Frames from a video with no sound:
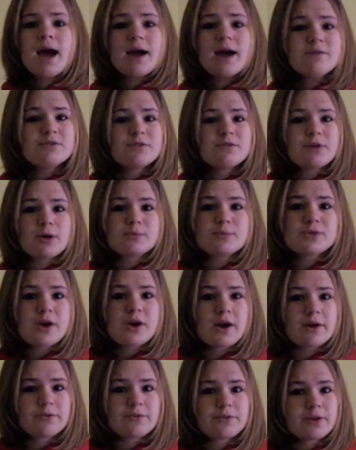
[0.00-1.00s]
I've developed a
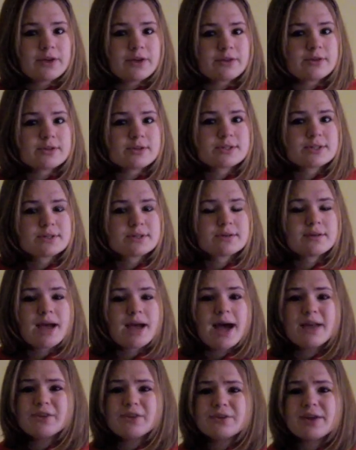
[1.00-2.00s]
heart for others.
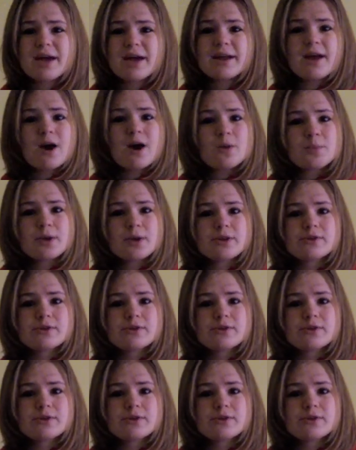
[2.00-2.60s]
I learned how to help